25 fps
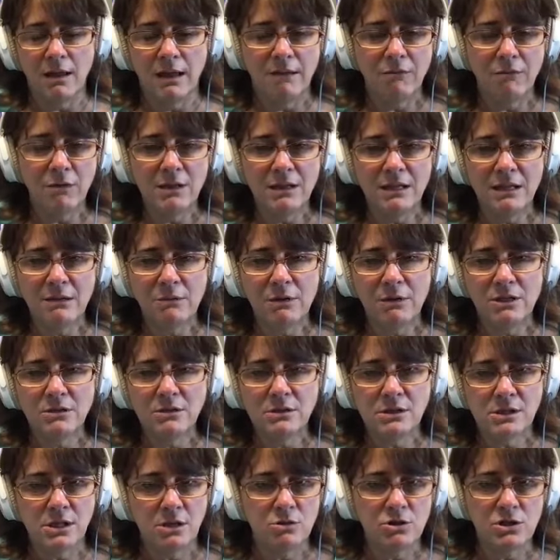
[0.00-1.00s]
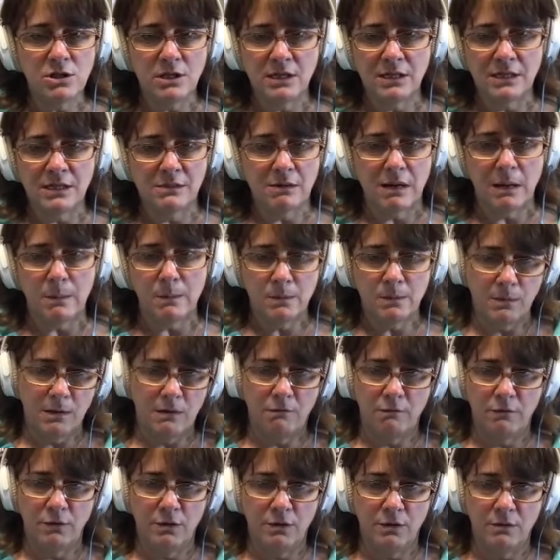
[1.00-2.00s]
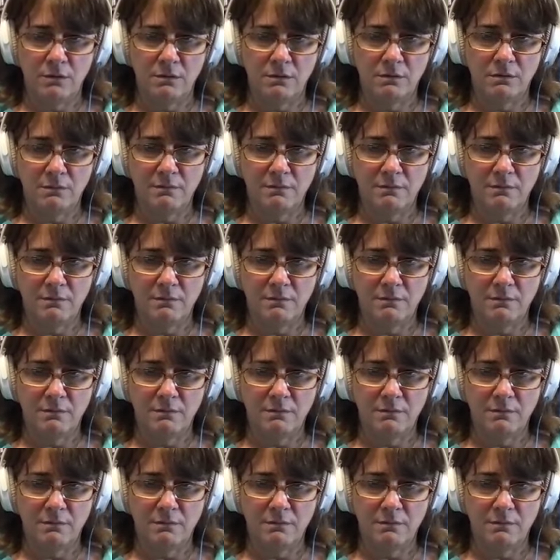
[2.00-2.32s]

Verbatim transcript: everything we do socially is wrapped around food